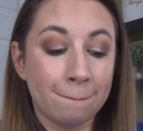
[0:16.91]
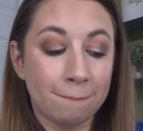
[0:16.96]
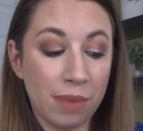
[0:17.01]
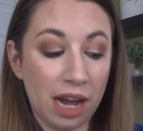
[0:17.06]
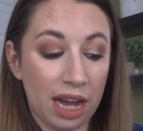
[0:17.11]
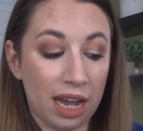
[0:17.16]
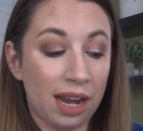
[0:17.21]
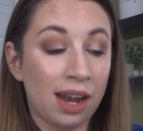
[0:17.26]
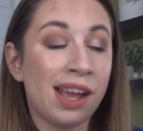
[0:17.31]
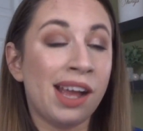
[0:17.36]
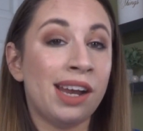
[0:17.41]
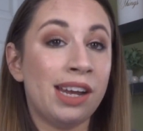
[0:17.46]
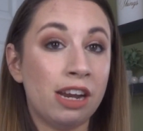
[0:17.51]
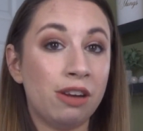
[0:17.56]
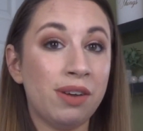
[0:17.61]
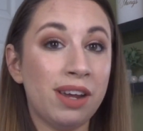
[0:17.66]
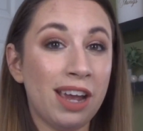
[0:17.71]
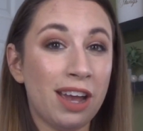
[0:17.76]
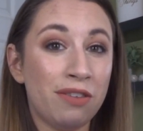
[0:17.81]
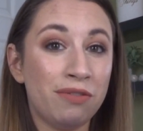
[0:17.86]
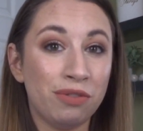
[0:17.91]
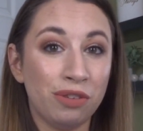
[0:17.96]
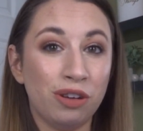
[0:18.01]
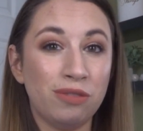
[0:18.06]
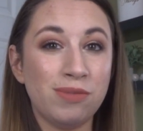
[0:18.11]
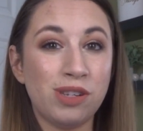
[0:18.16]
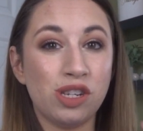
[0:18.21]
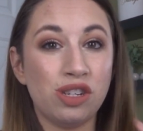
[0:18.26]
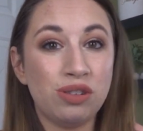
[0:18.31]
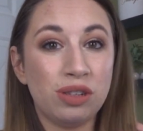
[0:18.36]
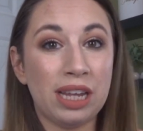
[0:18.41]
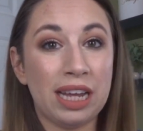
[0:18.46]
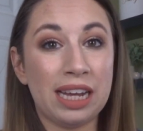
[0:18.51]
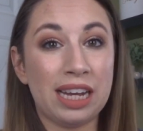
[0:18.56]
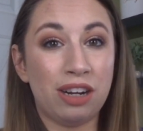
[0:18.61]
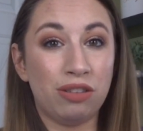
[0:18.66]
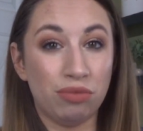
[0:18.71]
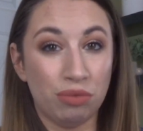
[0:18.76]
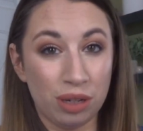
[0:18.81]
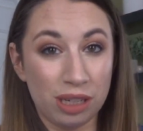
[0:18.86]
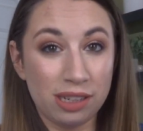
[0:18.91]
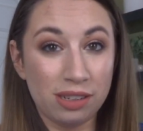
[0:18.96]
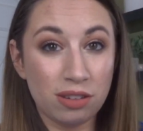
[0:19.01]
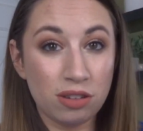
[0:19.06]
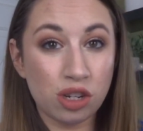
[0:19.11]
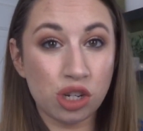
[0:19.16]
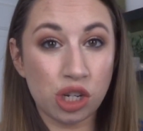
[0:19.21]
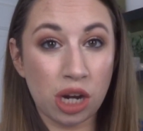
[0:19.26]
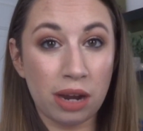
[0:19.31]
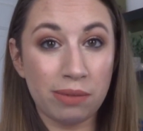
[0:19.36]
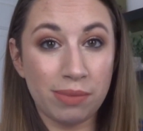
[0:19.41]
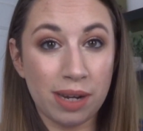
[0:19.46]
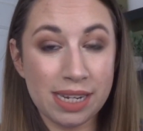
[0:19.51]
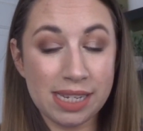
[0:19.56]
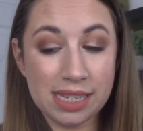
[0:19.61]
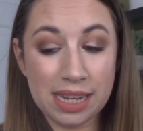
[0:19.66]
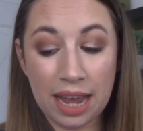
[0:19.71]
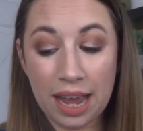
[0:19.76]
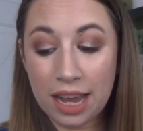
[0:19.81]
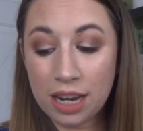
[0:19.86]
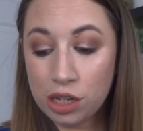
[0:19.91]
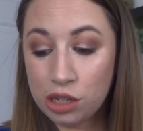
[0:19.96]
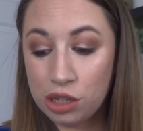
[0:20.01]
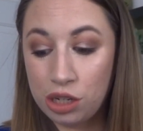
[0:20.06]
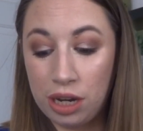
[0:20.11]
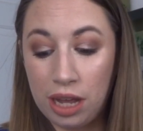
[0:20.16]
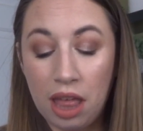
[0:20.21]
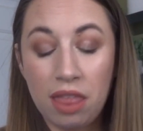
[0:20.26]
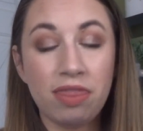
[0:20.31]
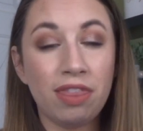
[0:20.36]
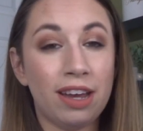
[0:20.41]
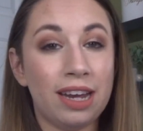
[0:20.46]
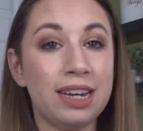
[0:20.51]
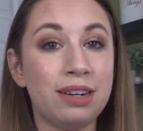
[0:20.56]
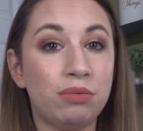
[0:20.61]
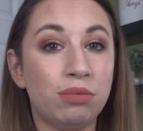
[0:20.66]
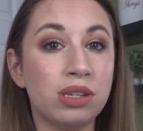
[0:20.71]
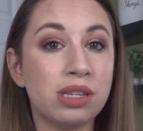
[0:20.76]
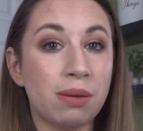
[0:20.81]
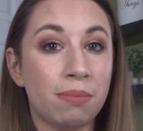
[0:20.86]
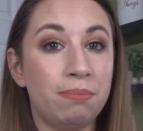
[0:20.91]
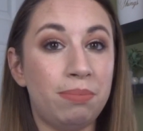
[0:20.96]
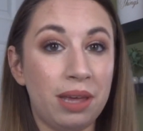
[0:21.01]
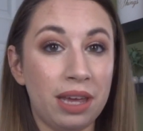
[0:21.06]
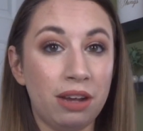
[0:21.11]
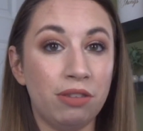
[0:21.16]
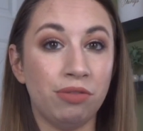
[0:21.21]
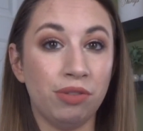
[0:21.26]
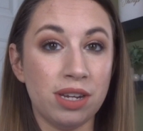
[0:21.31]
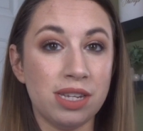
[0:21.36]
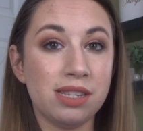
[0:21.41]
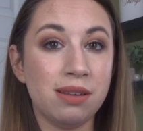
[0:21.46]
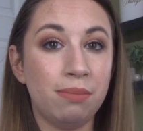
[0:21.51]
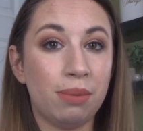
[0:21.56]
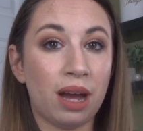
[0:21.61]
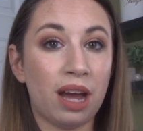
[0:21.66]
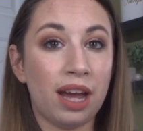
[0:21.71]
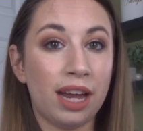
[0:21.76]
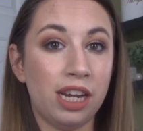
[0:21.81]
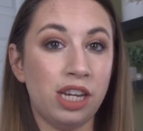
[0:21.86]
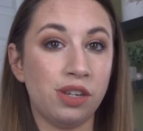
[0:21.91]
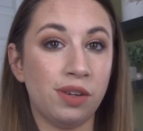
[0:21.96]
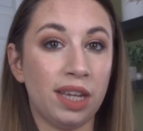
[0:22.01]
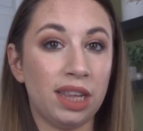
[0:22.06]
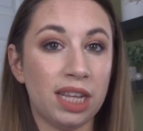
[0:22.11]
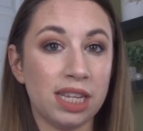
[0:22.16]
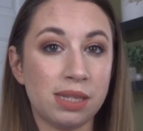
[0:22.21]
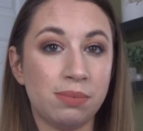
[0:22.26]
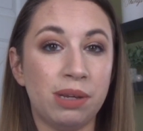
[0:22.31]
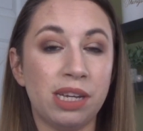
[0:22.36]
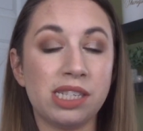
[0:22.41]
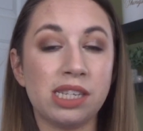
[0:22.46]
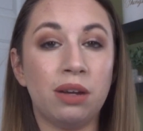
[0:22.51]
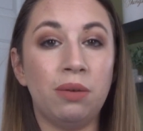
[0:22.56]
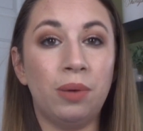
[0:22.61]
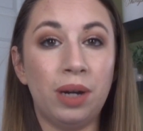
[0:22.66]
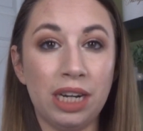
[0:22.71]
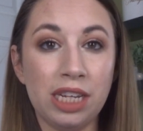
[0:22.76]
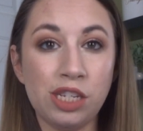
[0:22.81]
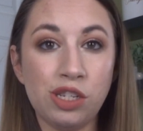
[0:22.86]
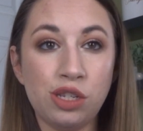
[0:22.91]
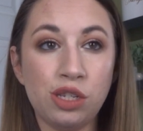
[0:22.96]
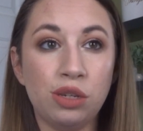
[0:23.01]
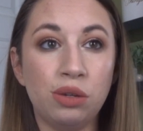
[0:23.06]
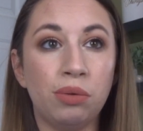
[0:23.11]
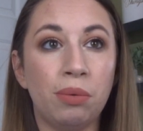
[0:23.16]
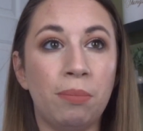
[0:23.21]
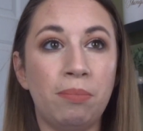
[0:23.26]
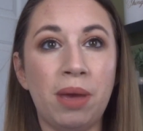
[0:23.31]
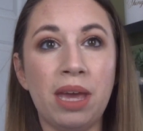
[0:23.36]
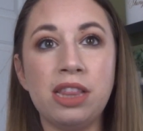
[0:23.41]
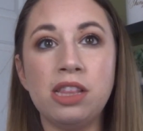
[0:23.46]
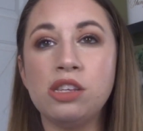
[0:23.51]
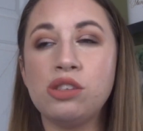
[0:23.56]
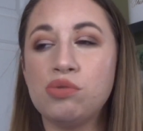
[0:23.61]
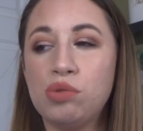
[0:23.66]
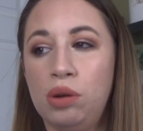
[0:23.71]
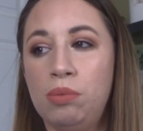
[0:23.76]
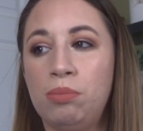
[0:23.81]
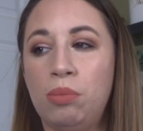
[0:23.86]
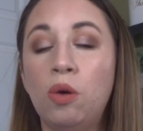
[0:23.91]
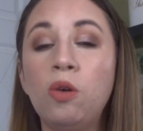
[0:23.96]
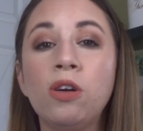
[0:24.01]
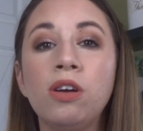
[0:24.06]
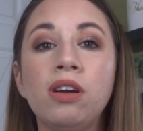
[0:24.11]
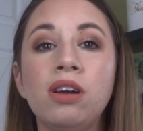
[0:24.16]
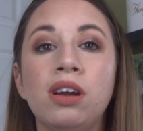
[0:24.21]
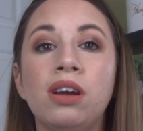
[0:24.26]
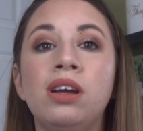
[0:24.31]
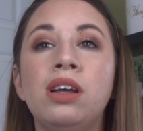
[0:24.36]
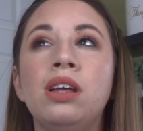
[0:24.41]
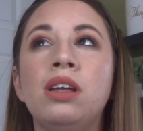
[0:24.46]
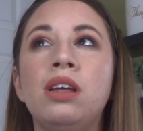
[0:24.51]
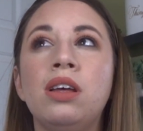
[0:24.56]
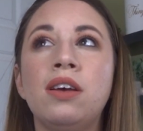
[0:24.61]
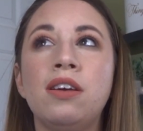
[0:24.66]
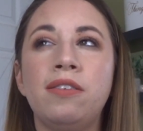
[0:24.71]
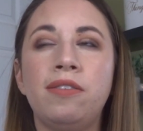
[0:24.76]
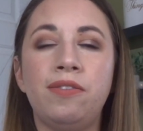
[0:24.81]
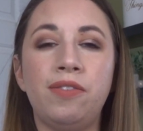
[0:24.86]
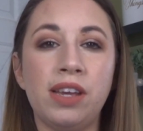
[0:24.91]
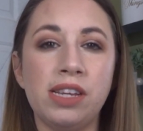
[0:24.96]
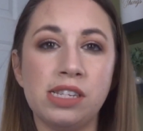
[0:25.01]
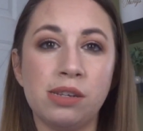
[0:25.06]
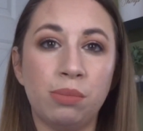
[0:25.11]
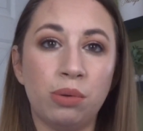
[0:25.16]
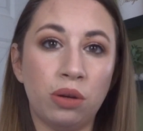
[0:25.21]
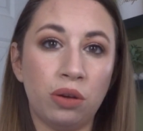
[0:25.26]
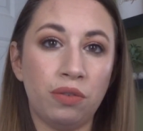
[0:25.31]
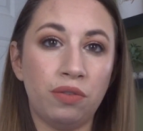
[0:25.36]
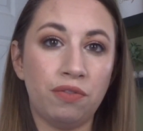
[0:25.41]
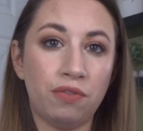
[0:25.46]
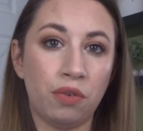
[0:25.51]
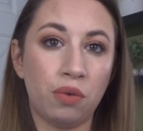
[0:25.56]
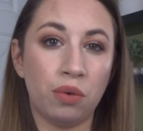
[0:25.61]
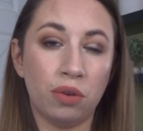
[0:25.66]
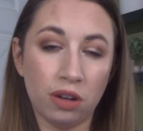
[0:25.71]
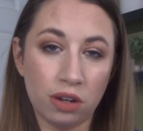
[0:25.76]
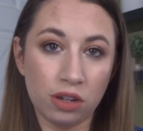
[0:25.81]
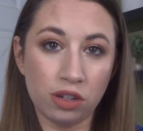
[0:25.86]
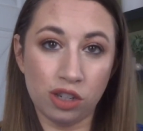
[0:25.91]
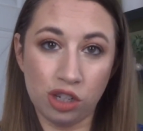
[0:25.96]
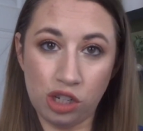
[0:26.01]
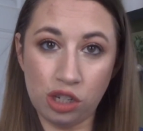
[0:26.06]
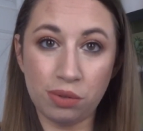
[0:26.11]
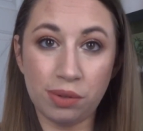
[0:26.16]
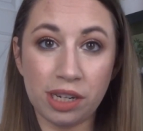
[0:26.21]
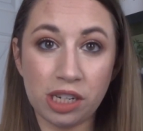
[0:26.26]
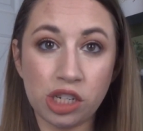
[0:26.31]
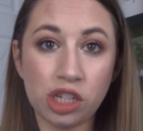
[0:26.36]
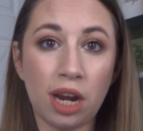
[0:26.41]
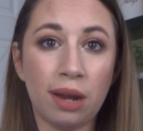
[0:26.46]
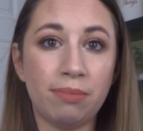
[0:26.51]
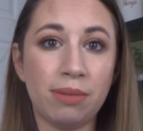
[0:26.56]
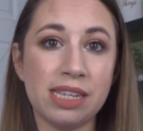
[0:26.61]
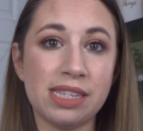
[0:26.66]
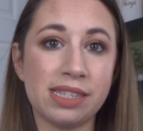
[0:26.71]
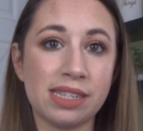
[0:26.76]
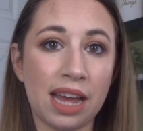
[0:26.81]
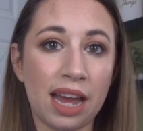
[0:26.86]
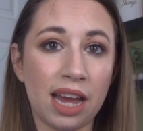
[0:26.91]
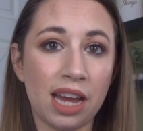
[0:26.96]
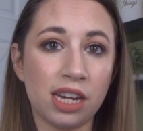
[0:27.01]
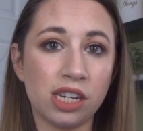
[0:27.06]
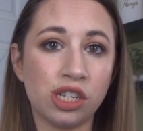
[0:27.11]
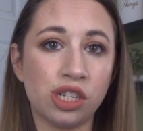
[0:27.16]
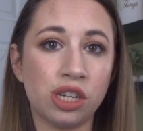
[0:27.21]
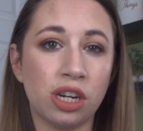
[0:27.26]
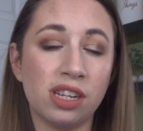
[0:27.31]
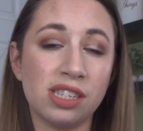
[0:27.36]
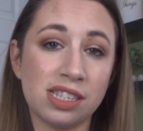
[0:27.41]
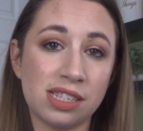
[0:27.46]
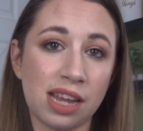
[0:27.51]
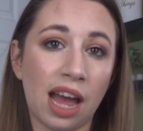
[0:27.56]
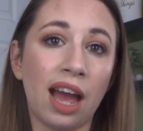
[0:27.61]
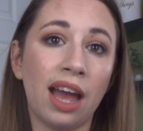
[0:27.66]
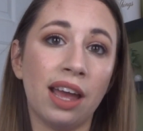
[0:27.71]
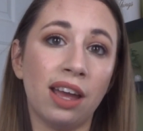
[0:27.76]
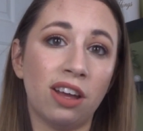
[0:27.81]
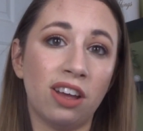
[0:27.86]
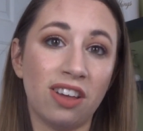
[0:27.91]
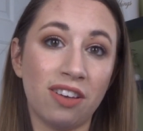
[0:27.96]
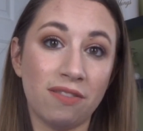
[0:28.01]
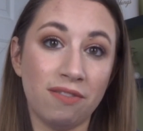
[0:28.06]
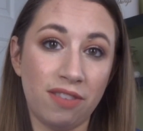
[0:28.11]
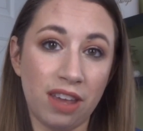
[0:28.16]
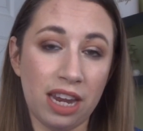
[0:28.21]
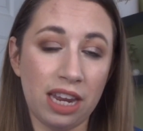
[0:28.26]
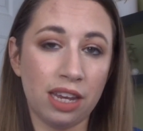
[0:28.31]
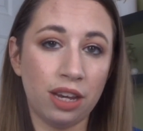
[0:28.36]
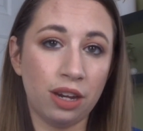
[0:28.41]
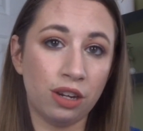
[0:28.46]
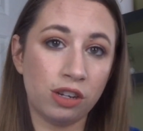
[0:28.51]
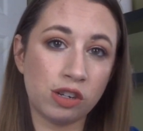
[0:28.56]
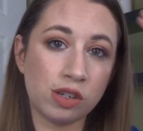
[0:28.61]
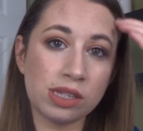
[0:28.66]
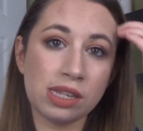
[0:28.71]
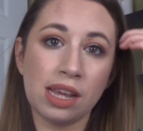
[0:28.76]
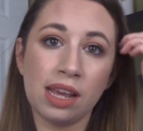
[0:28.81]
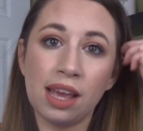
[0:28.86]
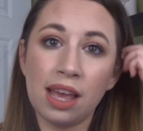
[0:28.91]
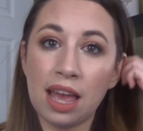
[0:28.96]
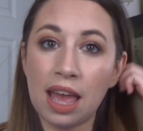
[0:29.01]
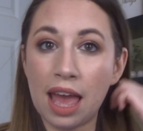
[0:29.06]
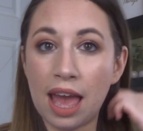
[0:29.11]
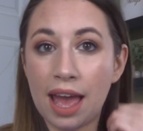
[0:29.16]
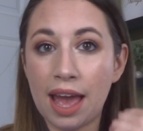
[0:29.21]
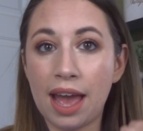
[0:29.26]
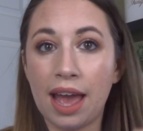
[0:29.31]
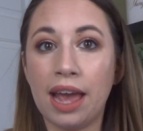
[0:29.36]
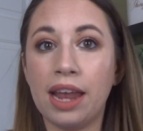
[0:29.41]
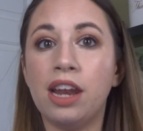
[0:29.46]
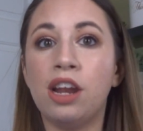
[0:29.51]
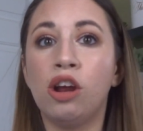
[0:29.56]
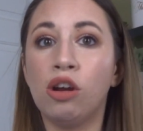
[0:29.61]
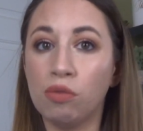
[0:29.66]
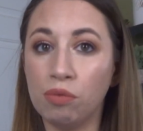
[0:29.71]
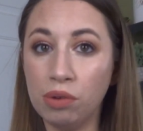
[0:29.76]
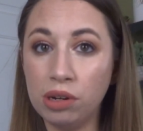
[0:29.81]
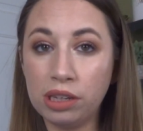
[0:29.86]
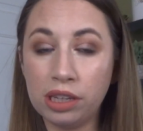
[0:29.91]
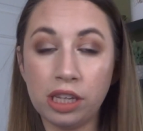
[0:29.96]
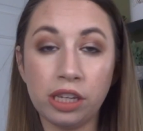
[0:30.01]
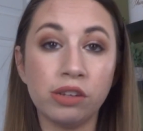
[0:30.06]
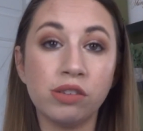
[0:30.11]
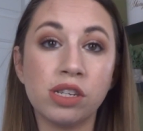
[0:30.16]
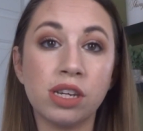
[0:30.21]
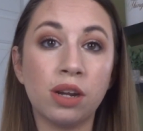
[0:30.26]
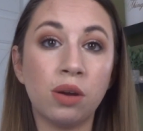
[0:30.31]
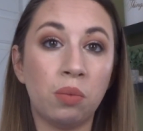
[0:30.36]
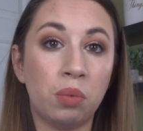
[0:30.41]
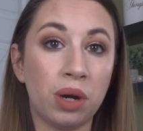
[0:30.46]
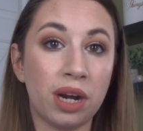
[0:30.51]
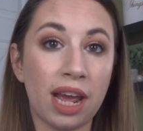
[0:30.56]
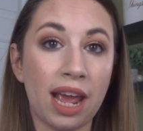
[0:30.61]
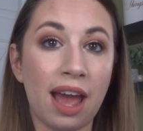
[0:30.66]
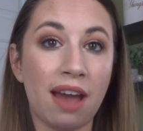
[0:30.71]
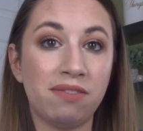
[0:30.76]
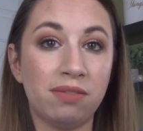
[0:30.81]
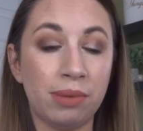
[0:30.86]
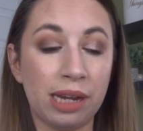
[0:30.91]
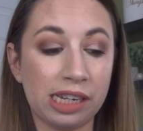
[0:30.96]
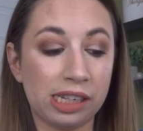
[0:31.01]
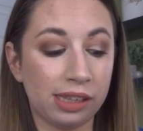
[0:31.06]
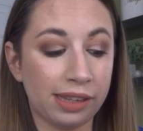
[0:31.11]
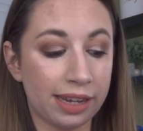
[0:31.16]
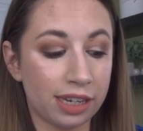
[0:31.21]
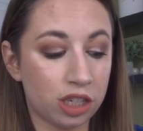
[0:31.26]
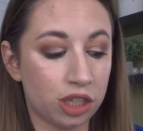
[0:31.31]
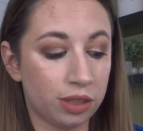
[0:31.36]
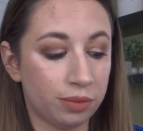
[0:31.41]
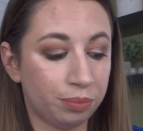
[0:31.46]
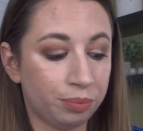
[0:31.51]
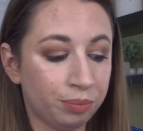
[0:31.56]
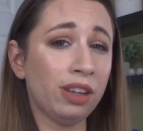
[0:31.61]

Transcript: But now I have room to do like a real shop my stash. And that was a big reason behind doing this because I wanted to make this room more feasible for doing shop my stash style videos and really using what I have in my collection.